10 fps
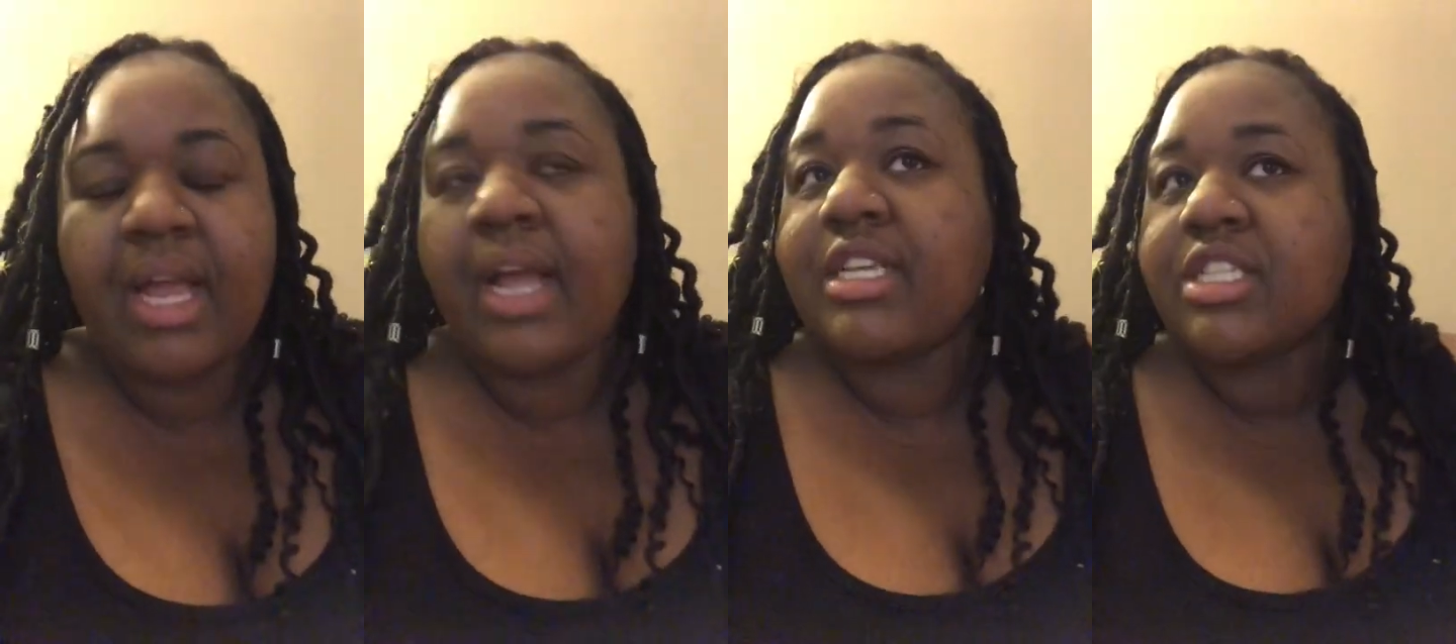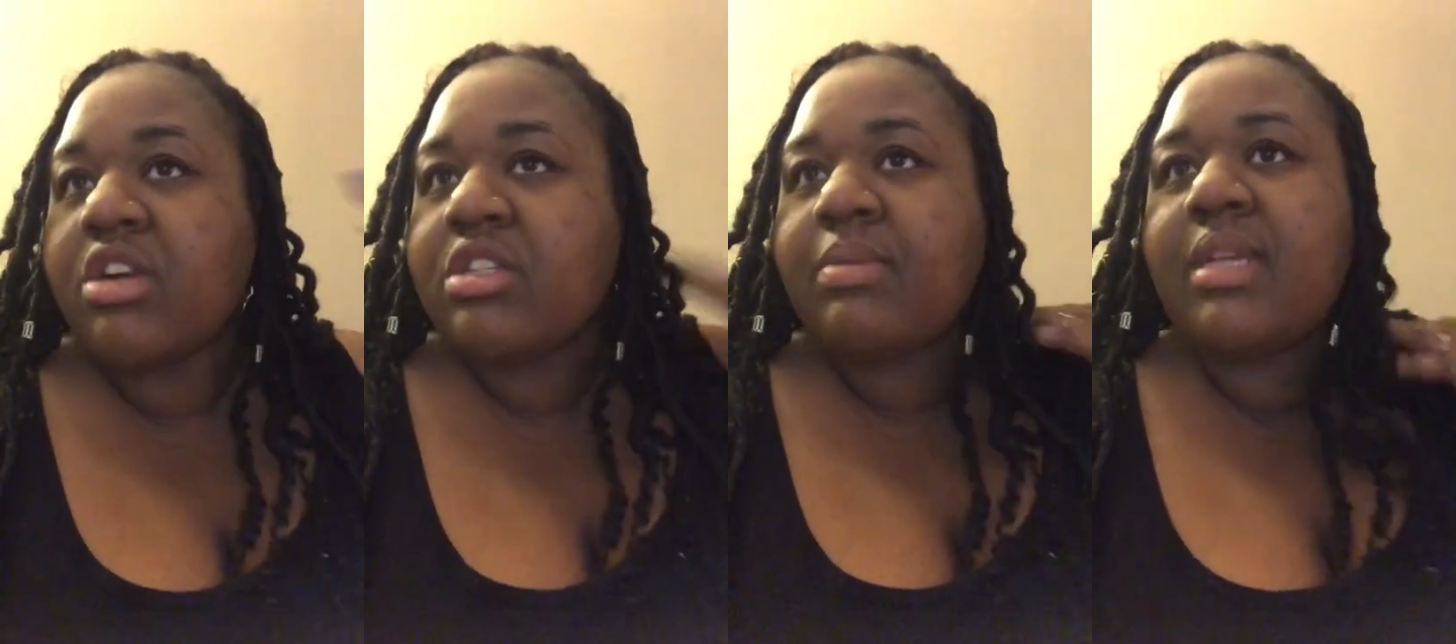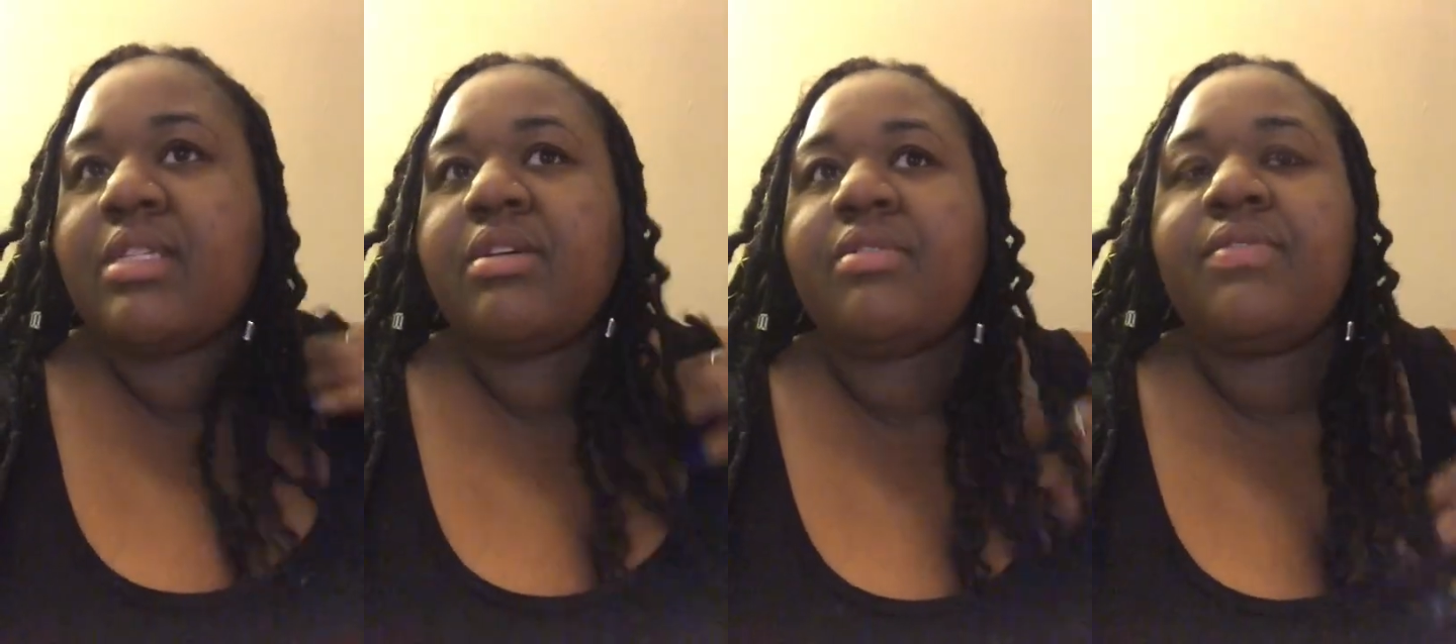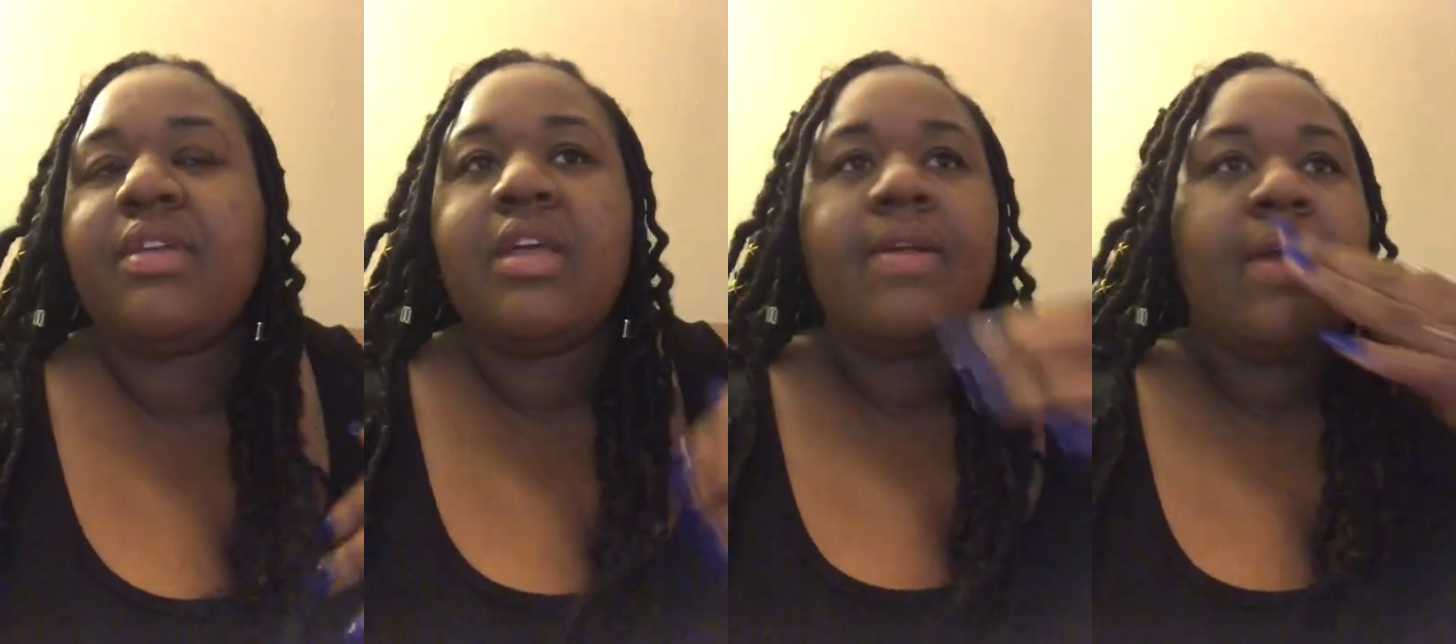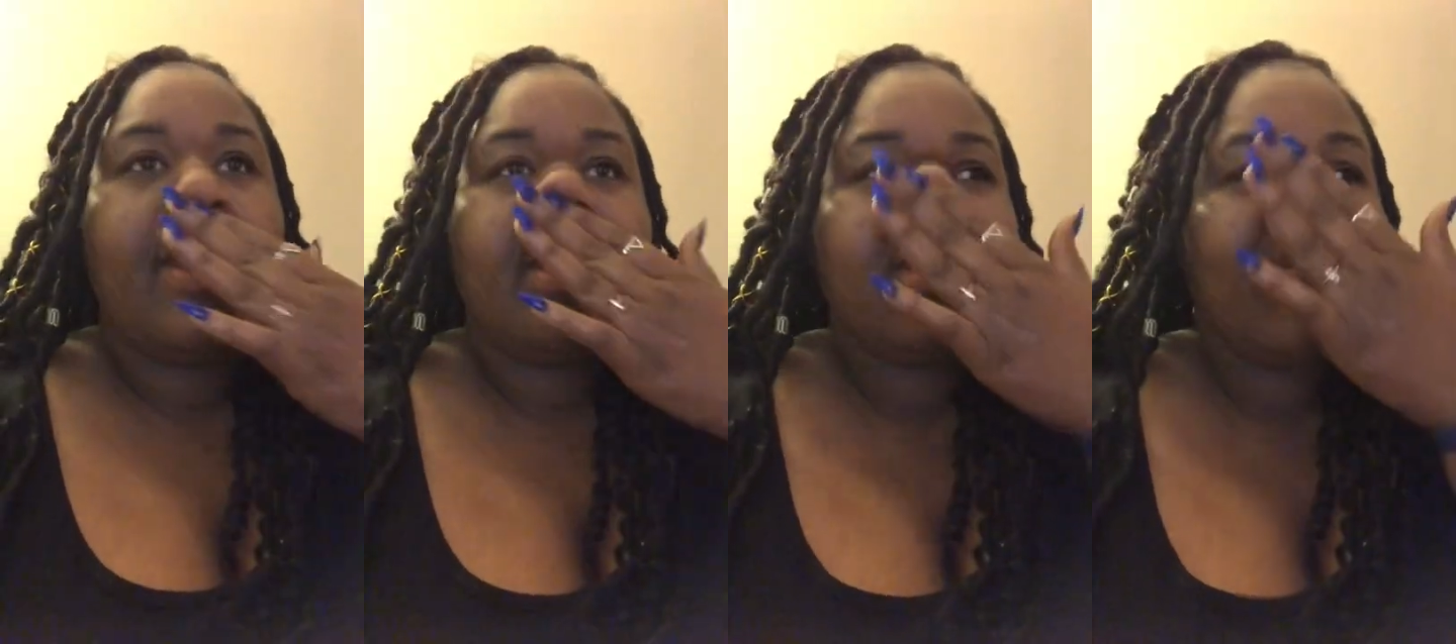Like I search myself
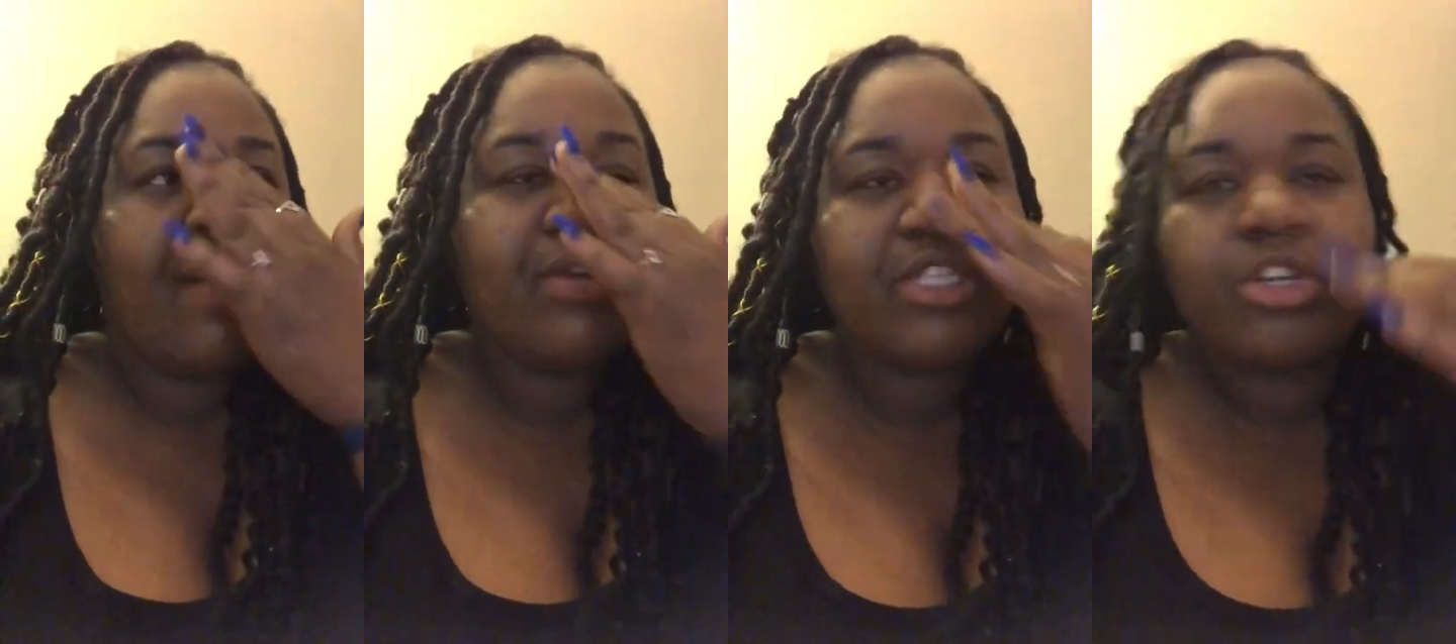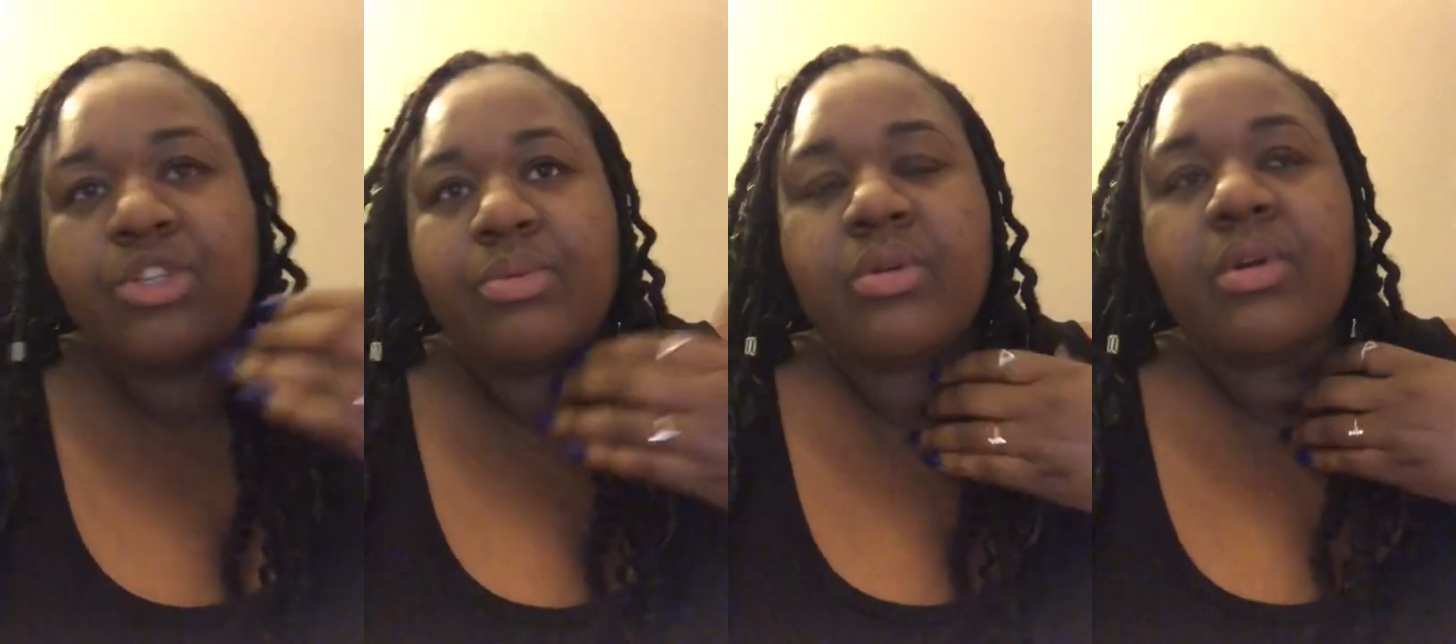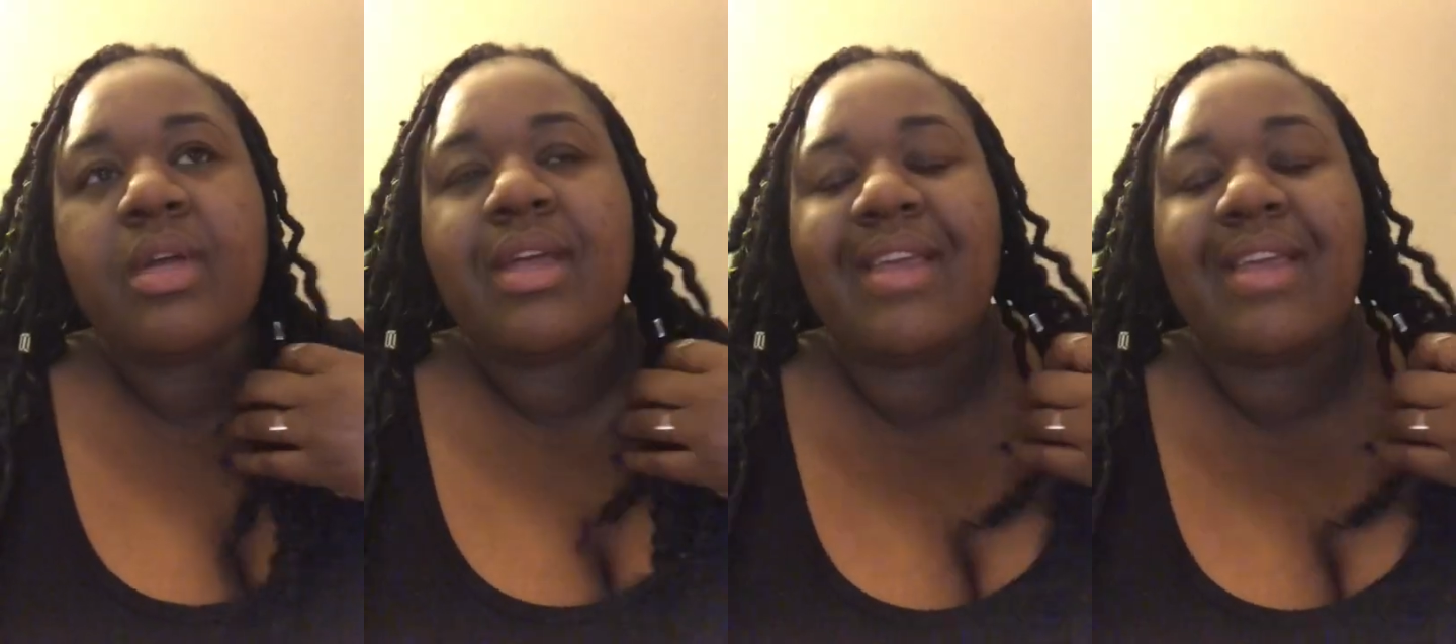and see if I was searchable.